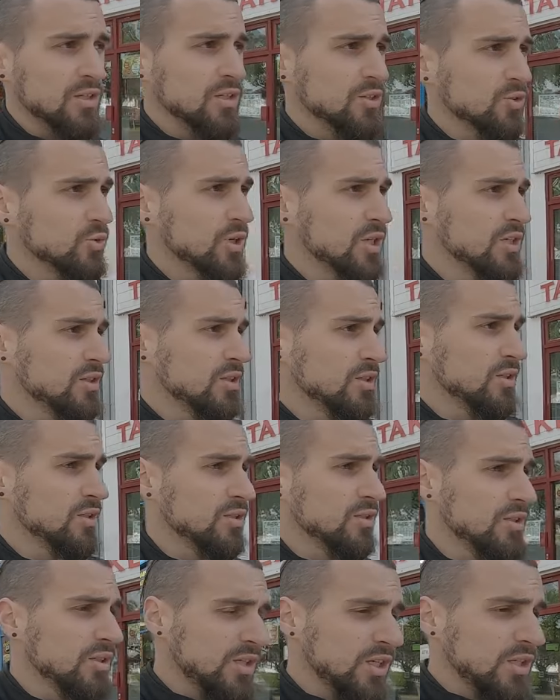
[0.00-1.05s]
and waiting in
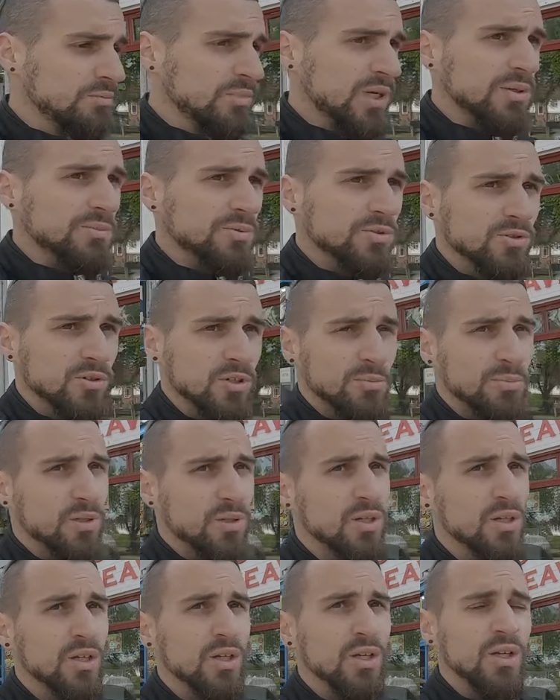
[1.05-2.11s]
the kebab shop,
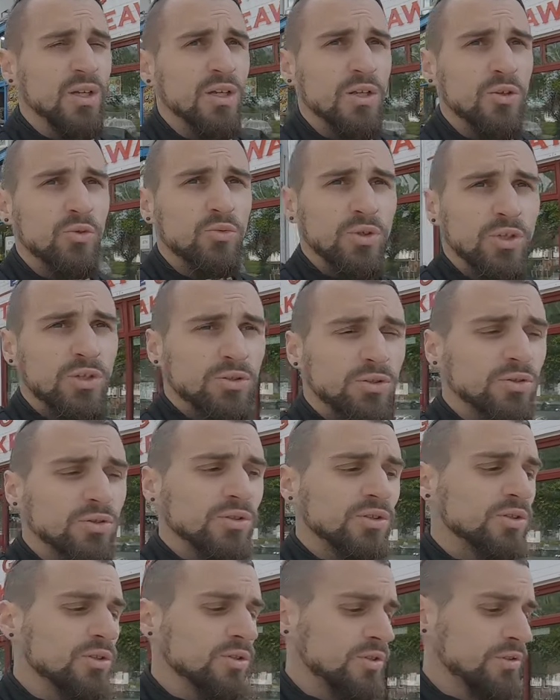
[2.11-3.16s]
we
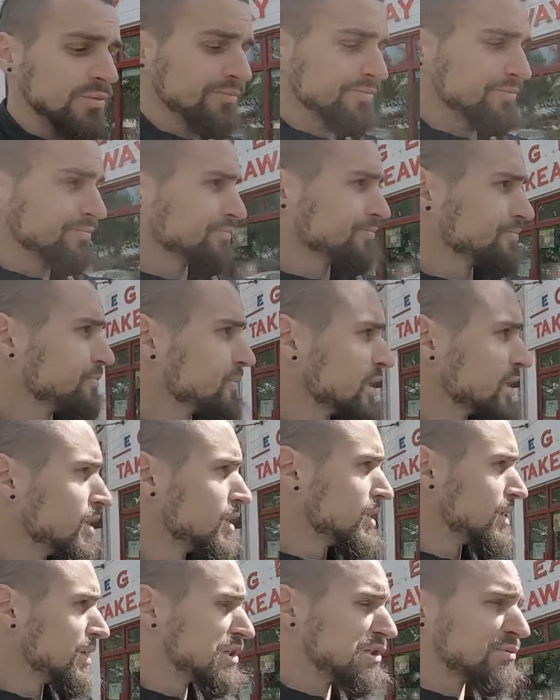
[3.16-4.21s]
could
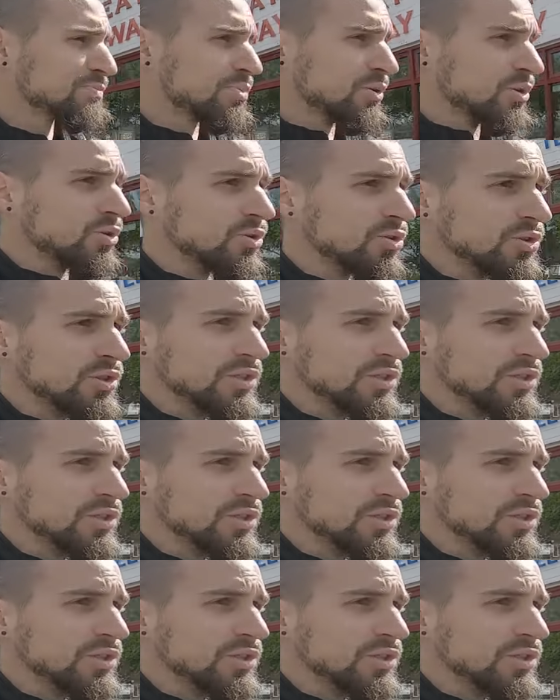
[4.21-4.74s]
explore